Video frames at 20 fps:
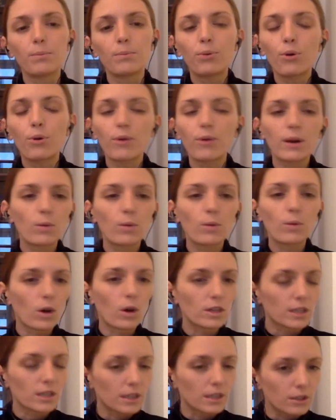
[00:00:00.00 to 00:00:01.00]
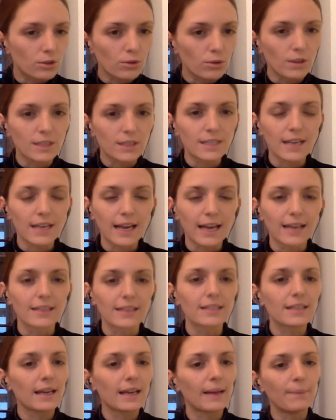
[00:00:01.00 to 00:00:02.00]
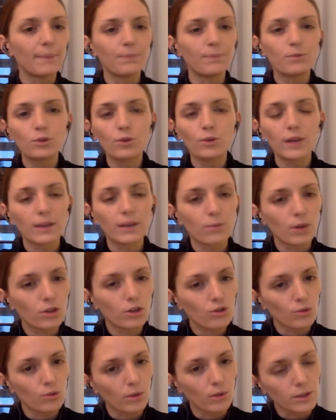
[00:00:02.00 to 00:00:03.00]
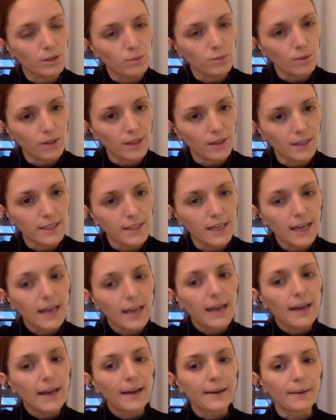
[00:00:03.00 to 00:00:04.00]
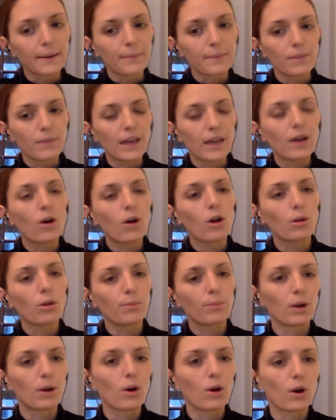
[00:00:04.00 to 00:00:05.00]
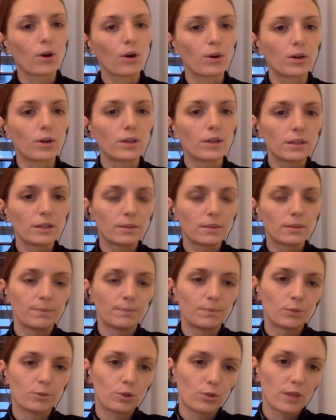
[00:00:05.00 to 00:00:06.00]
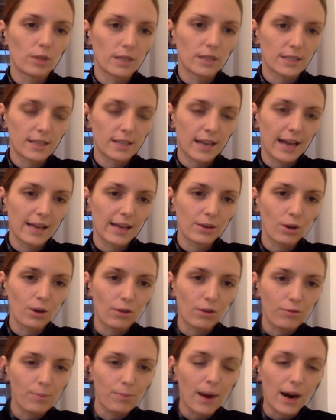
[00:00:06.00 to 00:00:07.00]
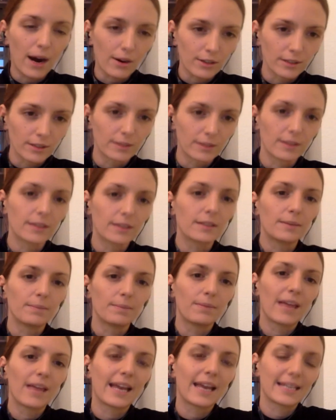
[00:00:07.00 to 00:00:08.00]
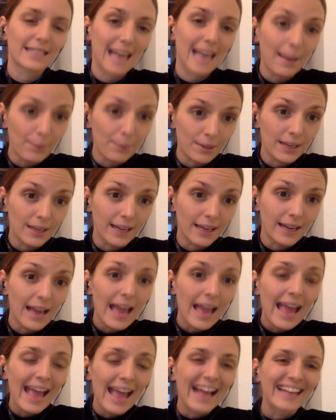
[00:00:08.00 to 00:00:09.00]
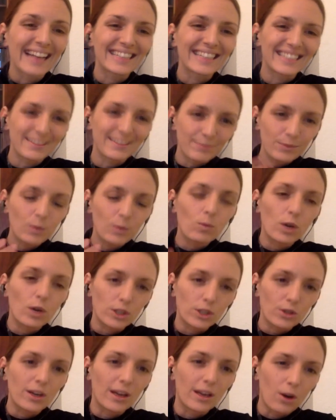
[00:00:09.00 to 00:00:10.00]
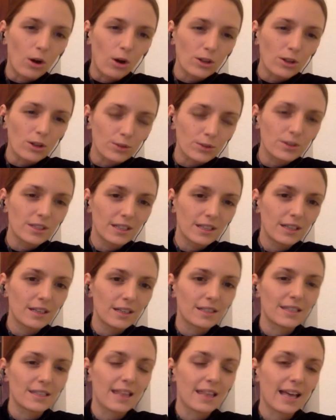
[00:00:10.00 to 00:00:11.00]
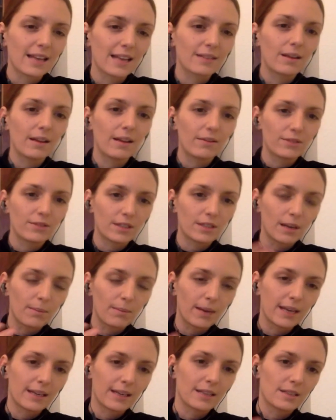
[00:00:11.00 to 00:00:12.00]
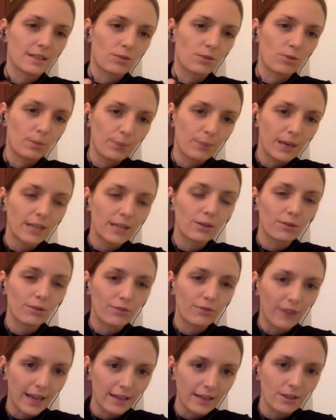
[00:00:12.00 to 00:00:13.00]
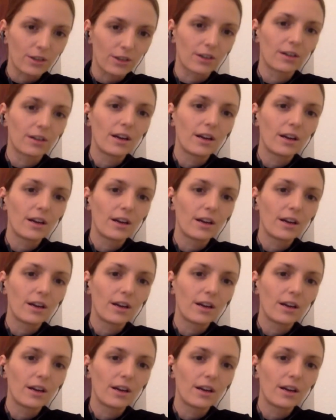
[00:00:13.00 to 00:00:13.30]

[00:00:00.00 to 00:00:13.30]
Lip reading: pouring water into the sand and doing rituals with it. They all belong to this kind of pardon that is happening. And what you can also see is that if somebody is a repeat offender